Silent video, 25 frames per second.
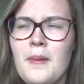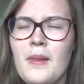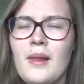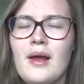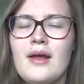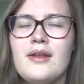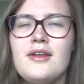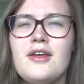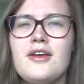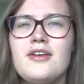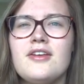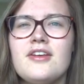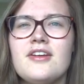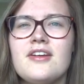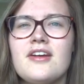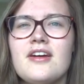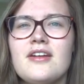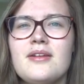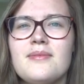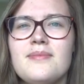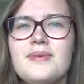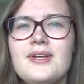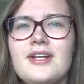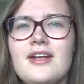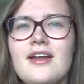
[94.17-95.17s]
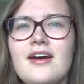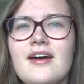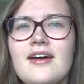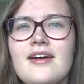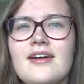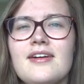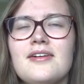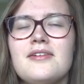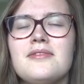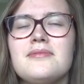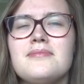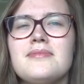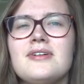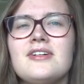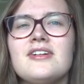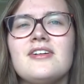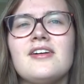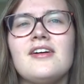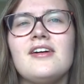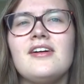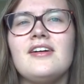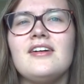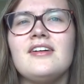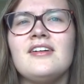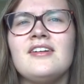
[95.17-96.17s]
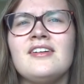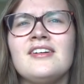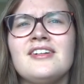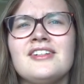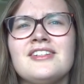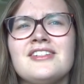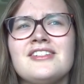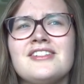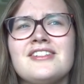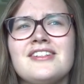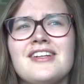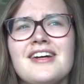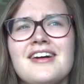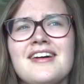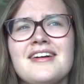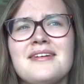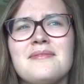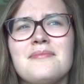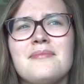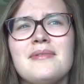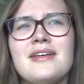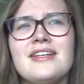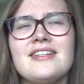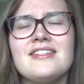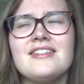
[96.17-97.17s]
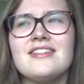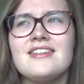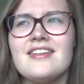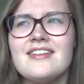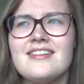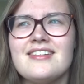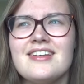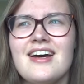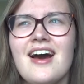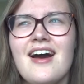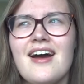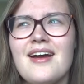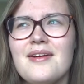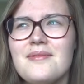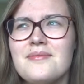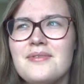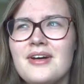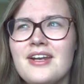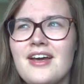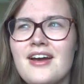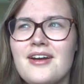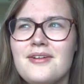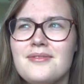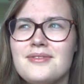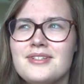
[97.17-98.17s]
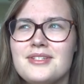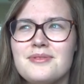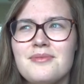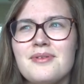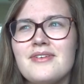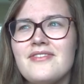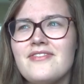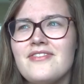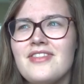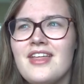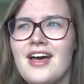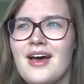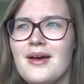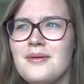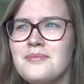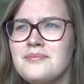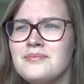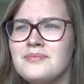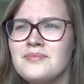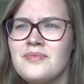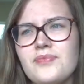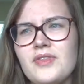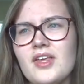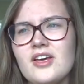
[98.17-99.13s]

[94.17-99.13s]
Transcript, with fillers: I know you're gonna be like, oh my gosh, I miss the time when I was with them.